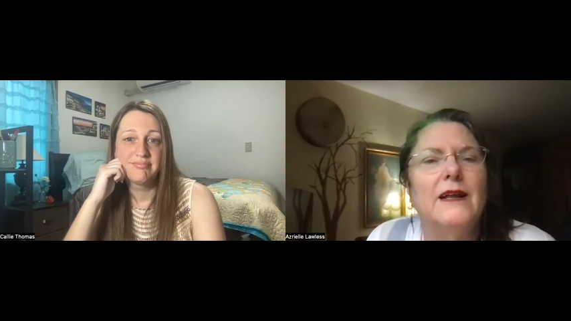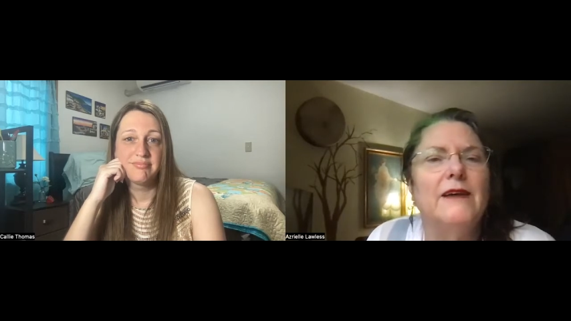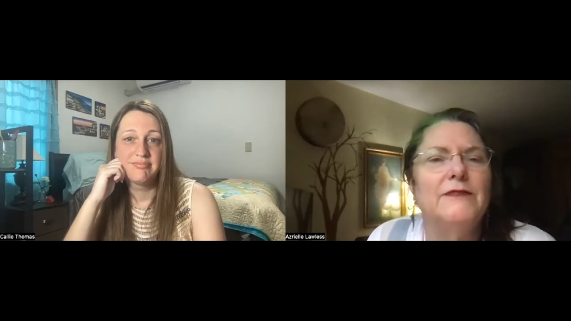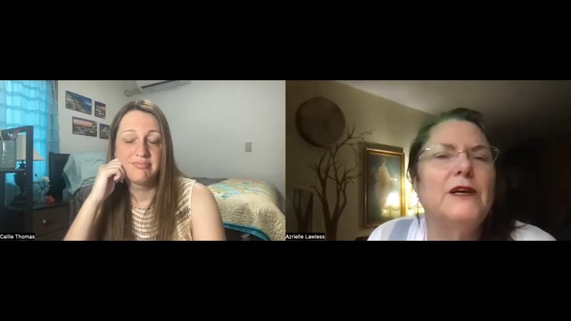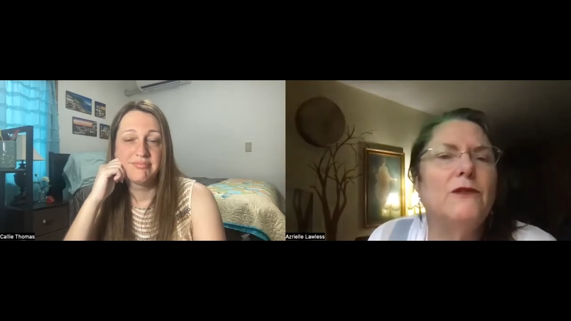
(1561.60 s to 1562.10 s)
Speaker 1: I'll
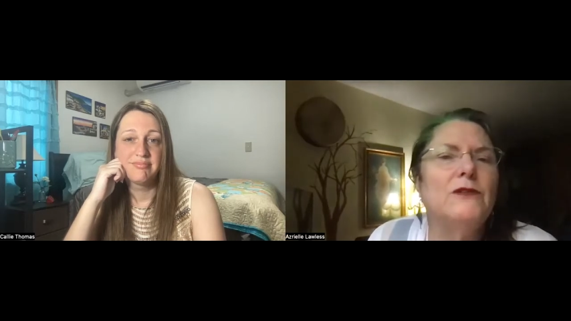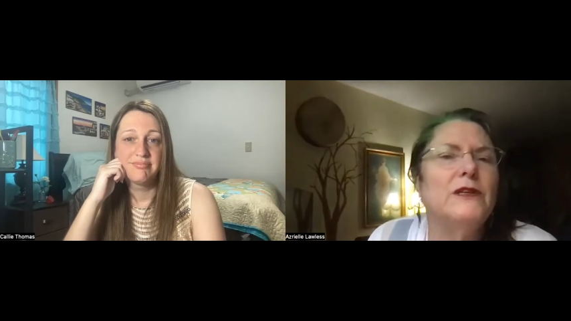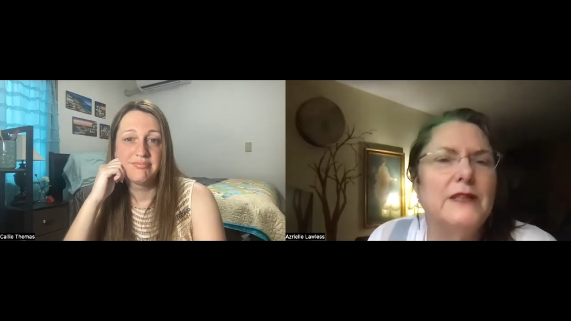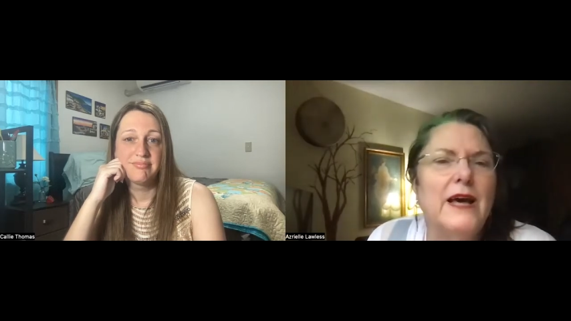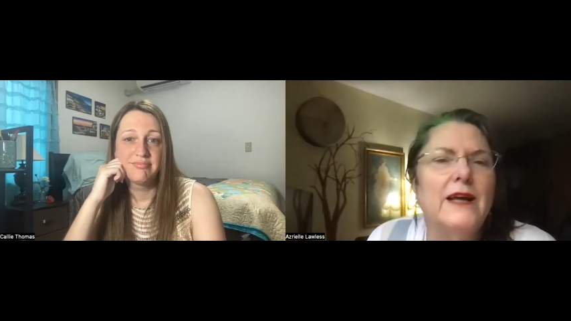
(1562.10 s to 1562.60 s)
have to go
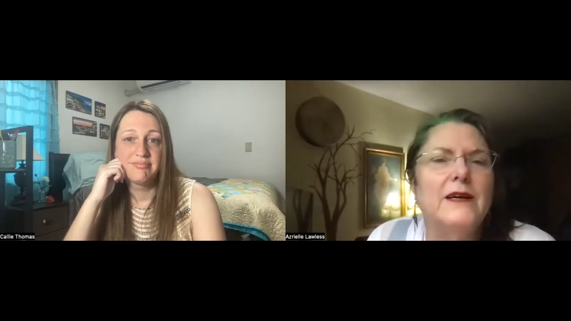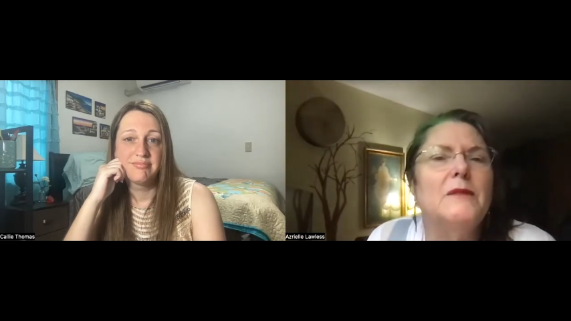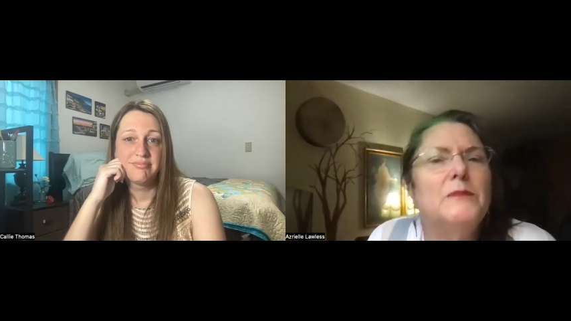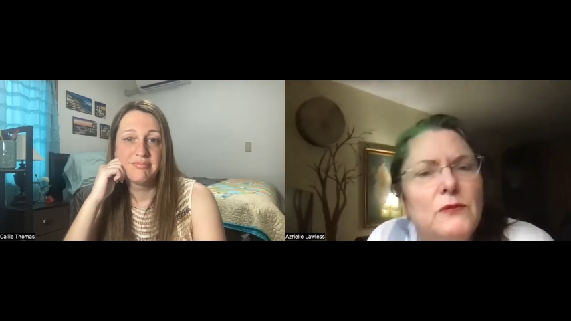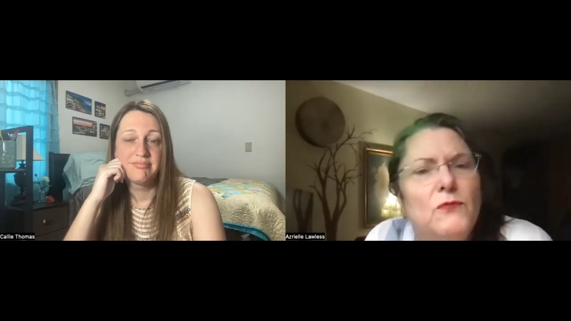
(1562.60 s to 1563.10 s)
look that
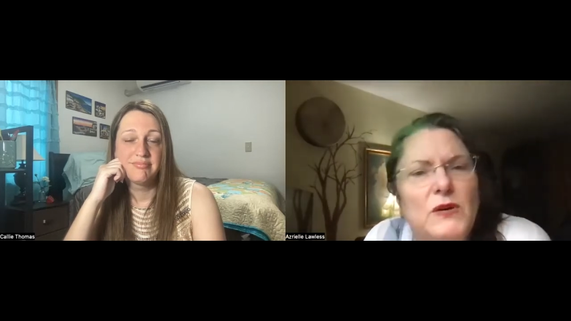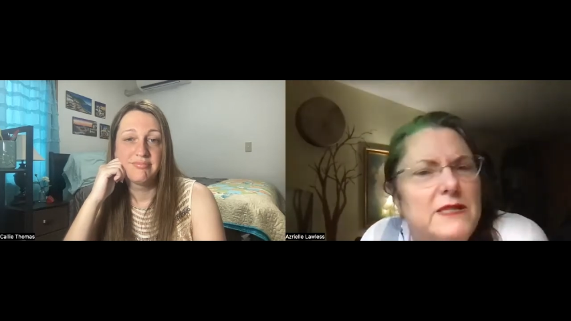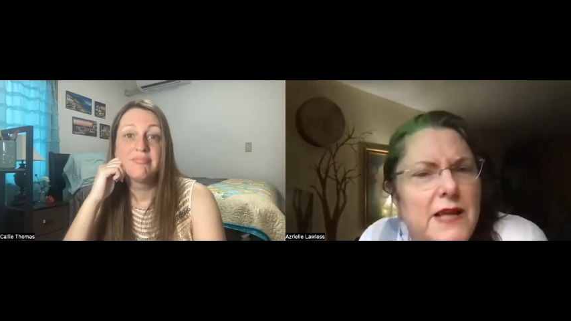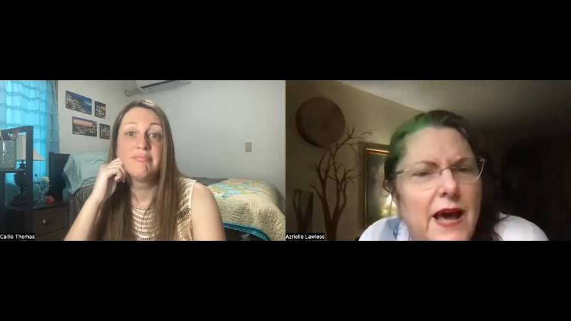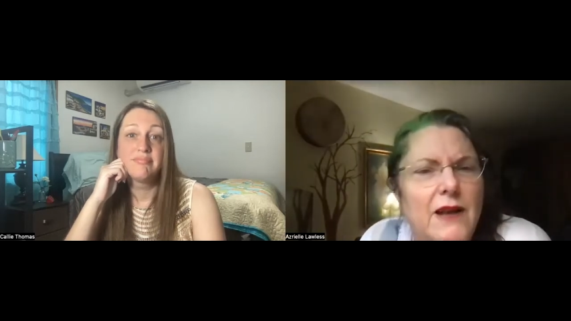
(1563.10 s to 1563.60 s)
up.
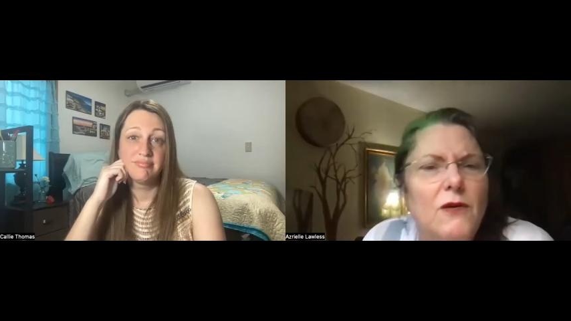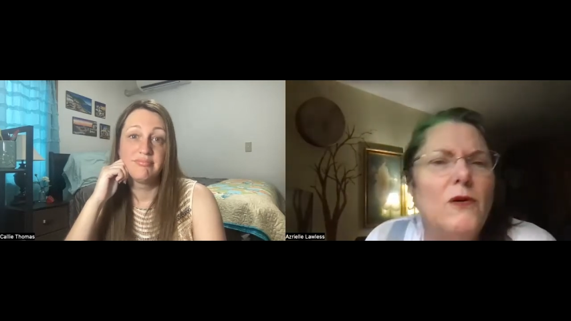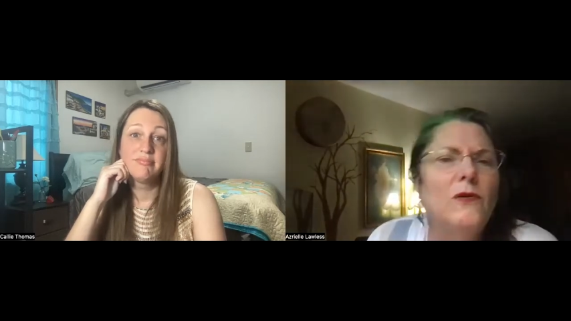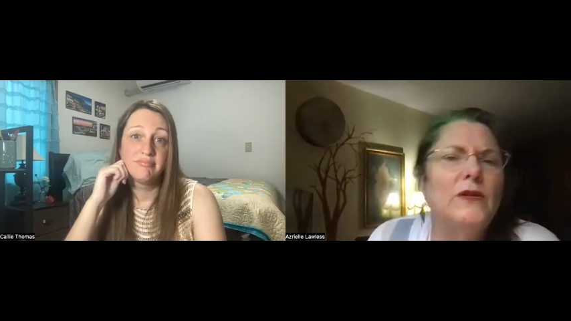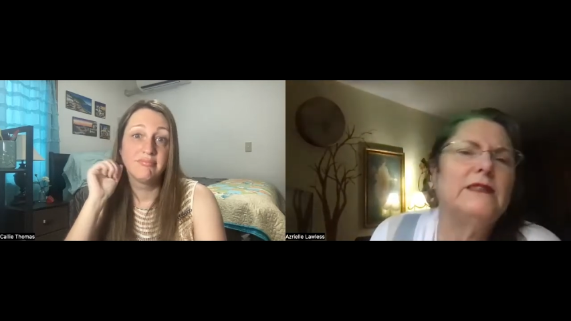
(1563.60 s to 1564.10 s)
What's that?
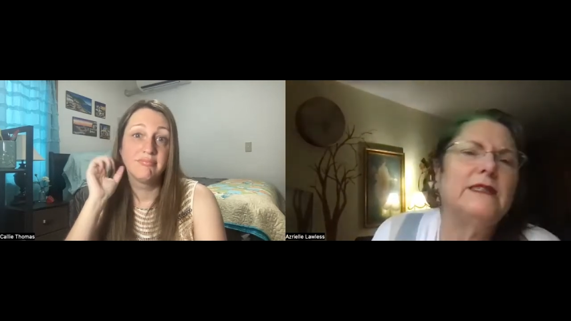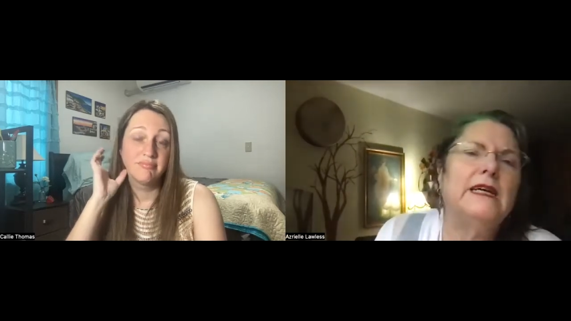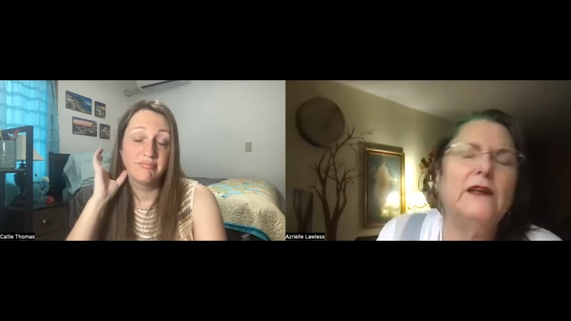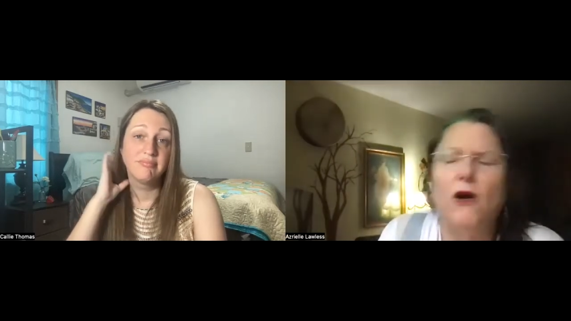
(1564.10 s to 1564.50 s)
Oh, that's neat.